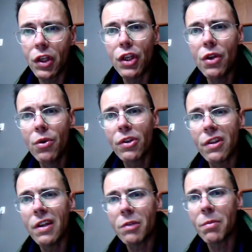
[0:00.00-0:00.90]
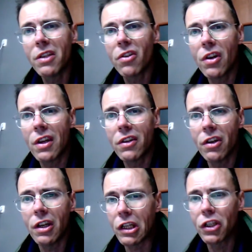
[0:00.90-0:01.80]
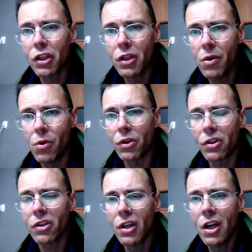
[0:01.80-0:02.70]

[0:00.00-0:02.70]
used this basically as an excuse